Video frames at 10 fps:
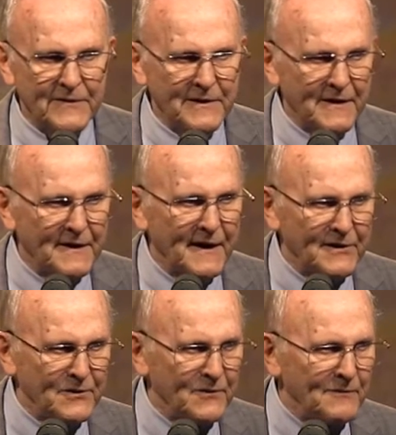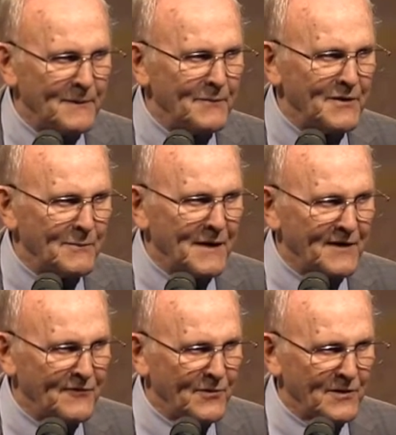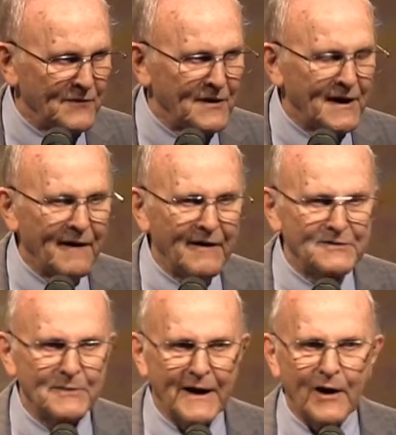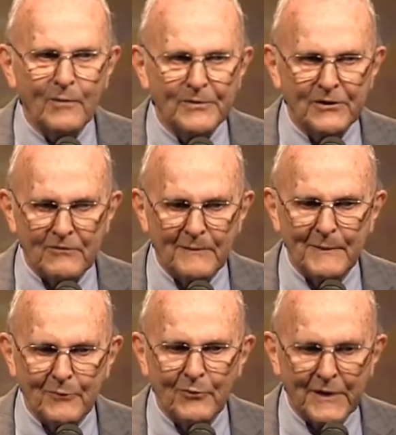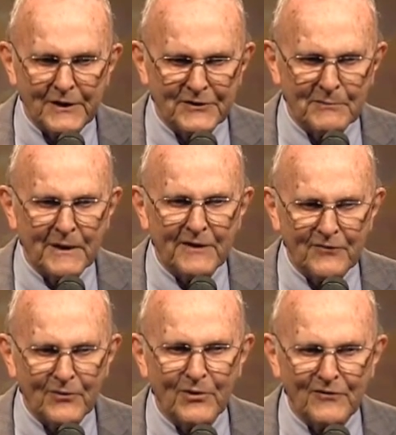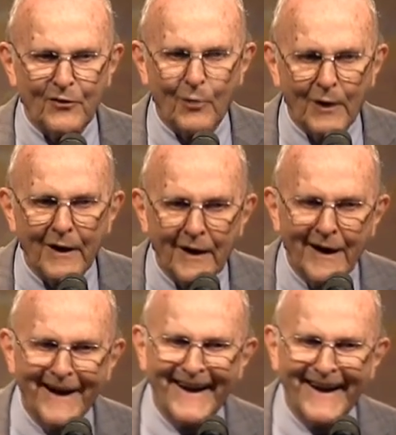here today, you'll remember the metaphor of the carriage, but I hope you'll remember what it's a metaphor for.